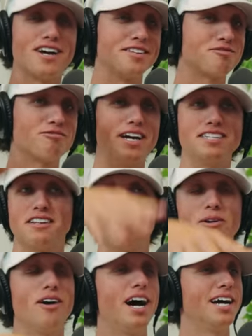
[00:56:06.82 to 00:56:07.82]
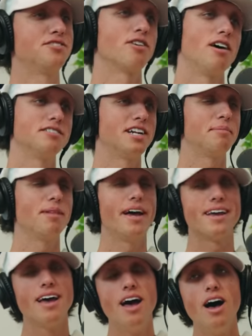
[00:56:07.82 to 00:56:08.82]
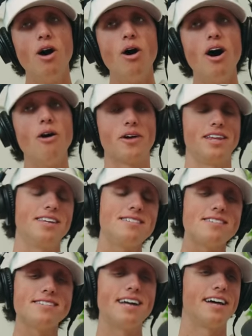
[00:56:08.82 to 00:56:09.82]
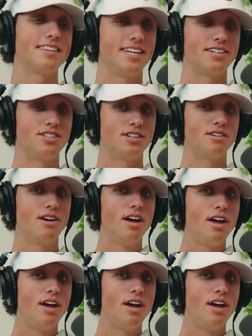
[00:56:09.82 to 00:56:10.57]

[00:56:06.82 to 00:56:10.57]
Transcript: shots right down the middle, high draws. And I'm like, okay, this is not the issue.